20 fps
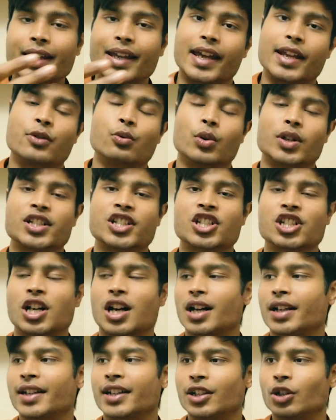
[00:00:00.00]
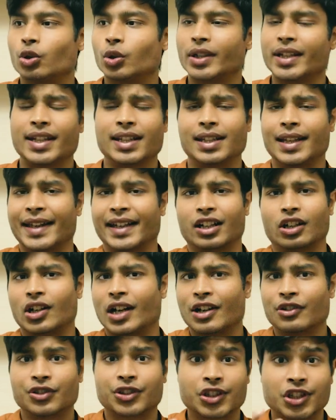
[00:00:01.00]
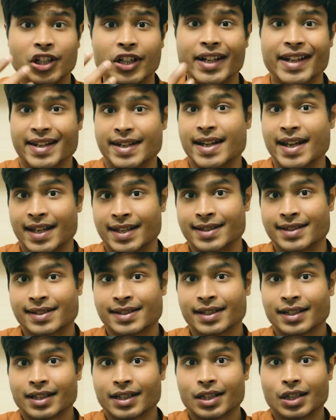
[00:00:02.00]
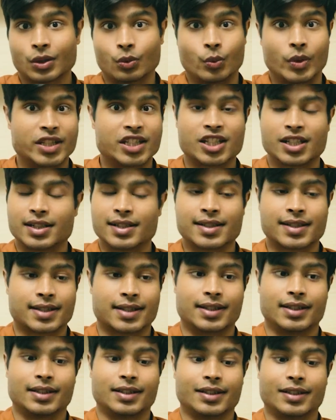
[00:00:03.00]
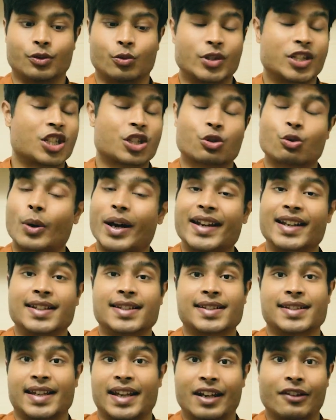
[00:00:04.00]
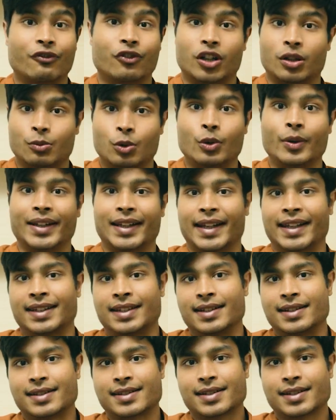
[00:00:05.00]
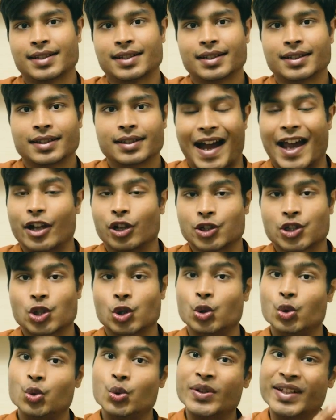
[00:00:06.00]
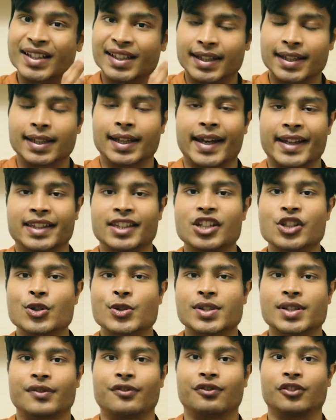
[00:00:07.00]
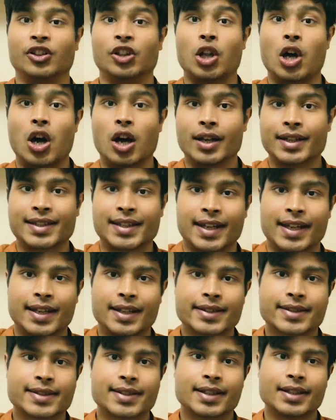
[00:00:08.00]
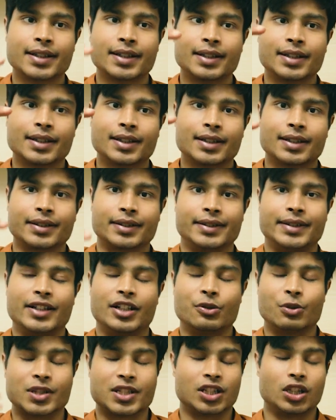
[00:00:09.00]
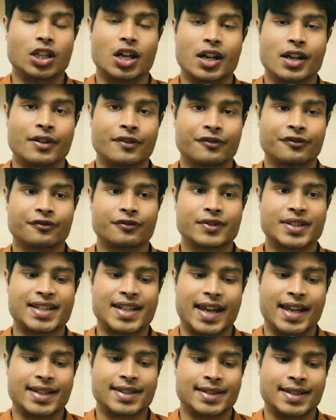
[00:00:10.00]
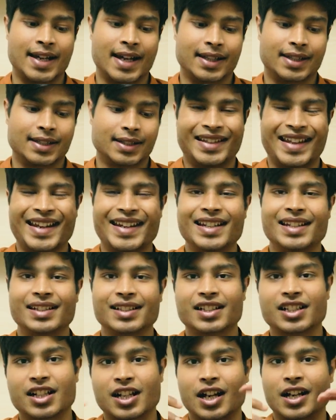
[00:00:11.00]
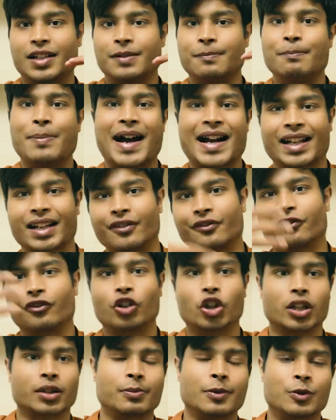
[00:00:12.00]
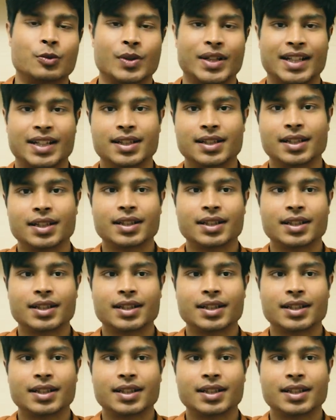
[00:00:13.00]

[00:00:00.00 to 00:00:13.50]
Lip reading: it was shot in only like around 30 days, which is quite insane for a movie like this. I also really like the use of long takes. There was a lot of takes that they didn't cut back and forth between.